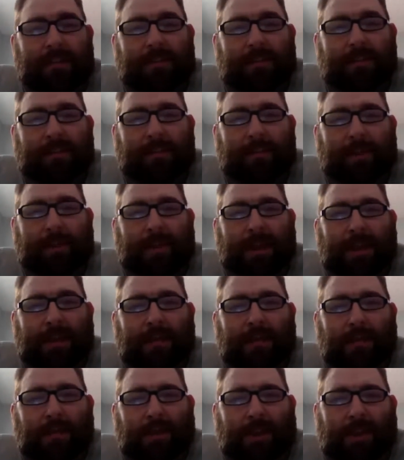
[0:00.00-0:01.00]
So everybody have
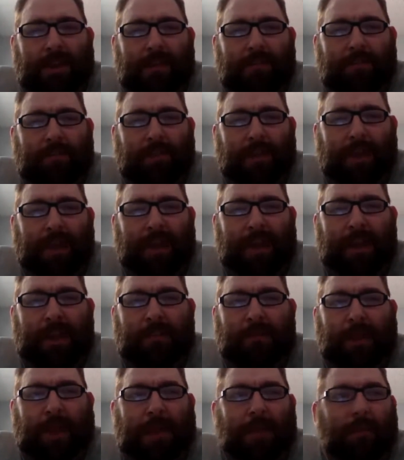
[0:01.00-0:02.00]
a great Friday.
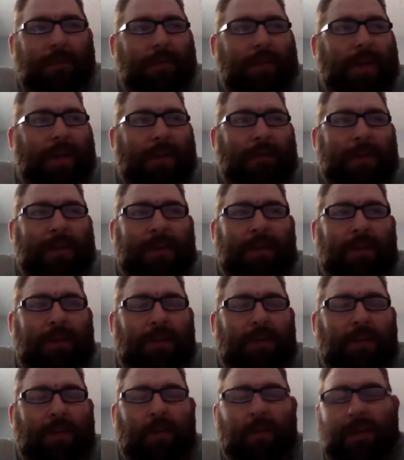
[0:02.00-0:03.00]
I will not be.
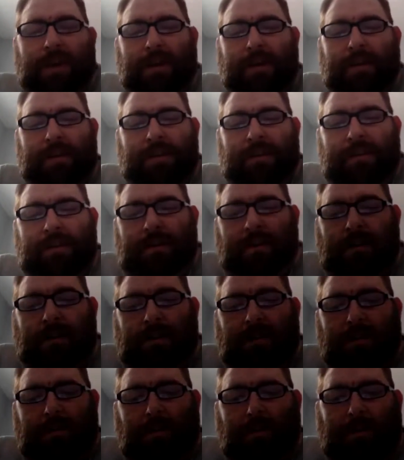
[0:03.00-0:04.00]
Oh,
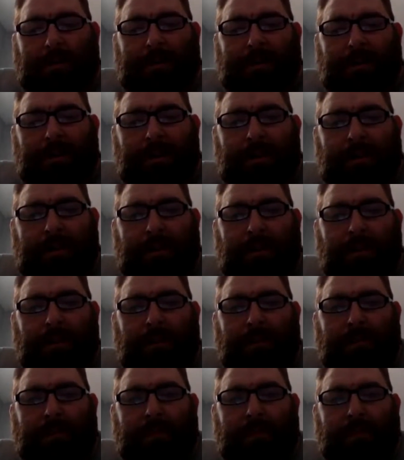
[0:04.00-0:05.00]
another omission. I got to see
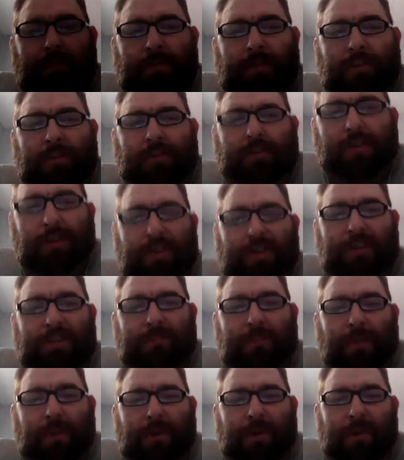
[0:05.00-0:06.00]
who's going to be starting
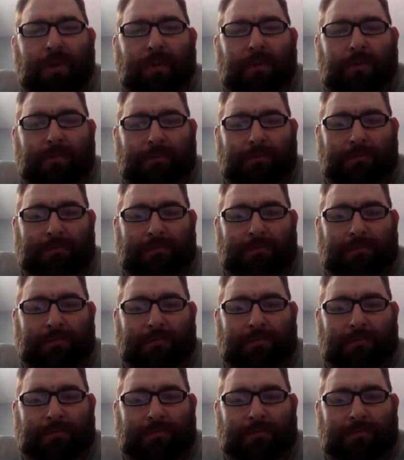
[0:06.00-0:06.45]
tomorrow.